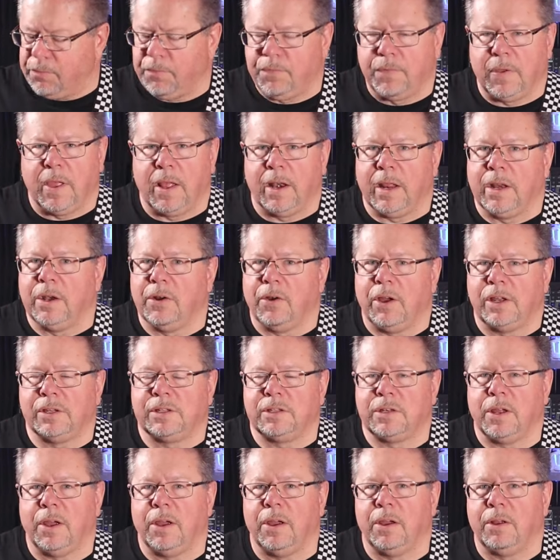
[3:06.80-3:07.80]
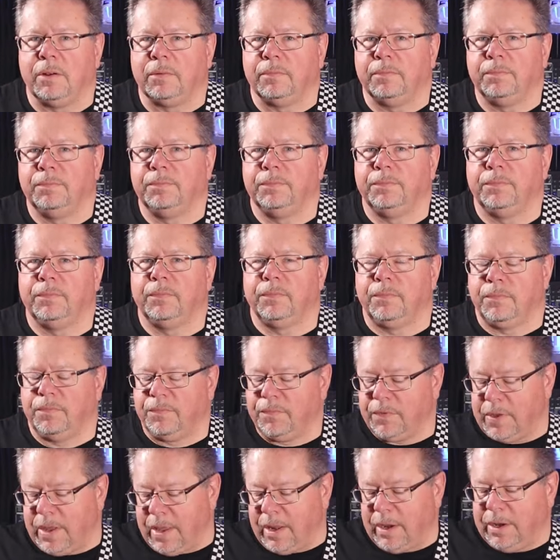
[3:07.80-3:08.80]
fairly nice tone.
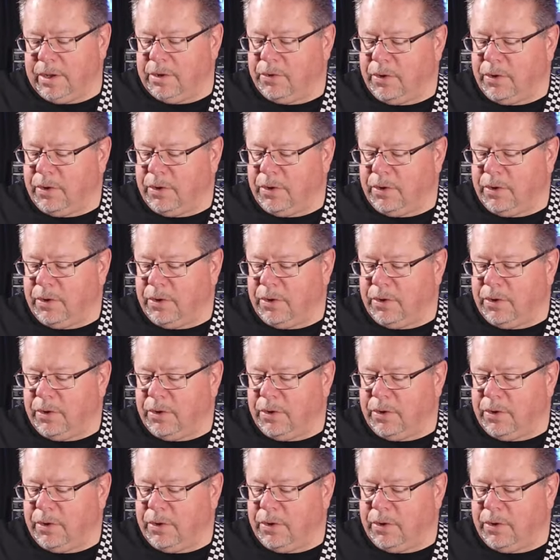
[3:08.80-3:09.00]
Fairly